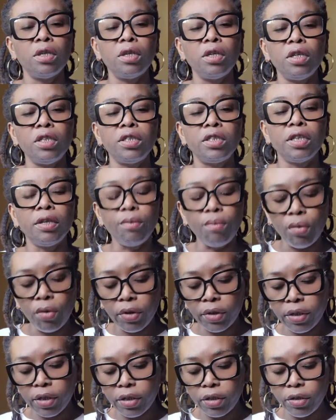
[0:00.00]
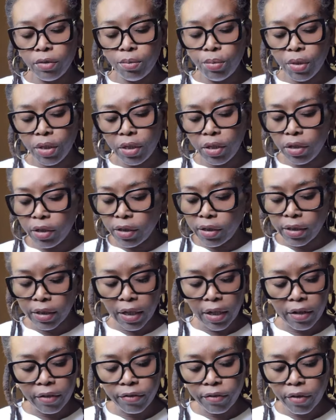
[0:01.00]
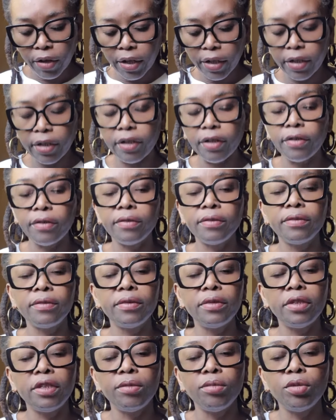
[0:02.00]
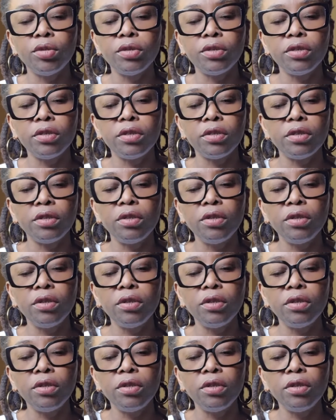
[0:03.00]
It's important to be yourself right now, Libras.